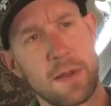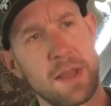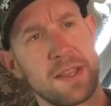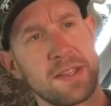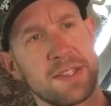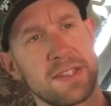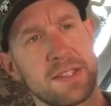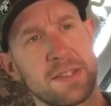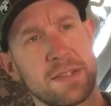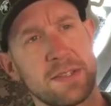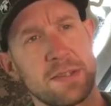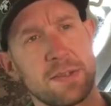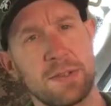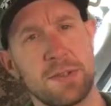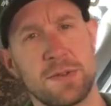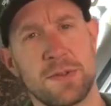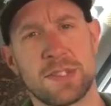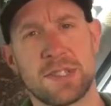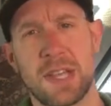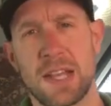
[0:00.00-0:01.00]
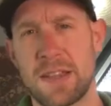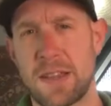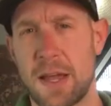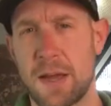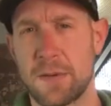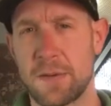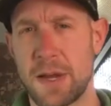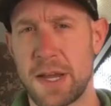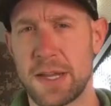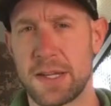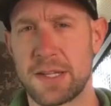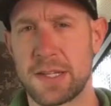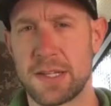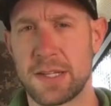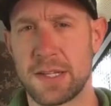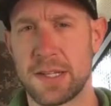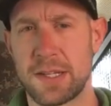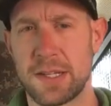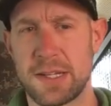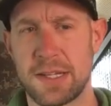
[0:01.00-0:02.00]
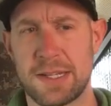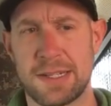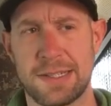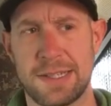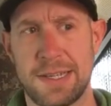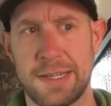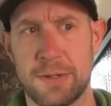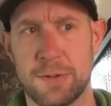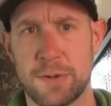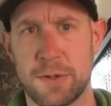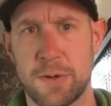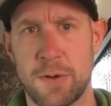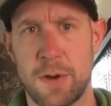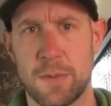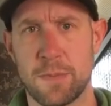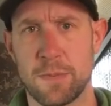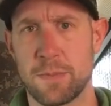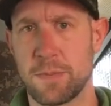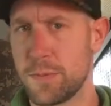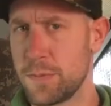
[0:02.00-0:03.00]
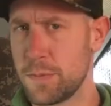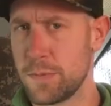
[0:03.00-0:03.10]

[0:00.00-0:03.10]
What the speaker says: They still do say that, right? I don't know, I'm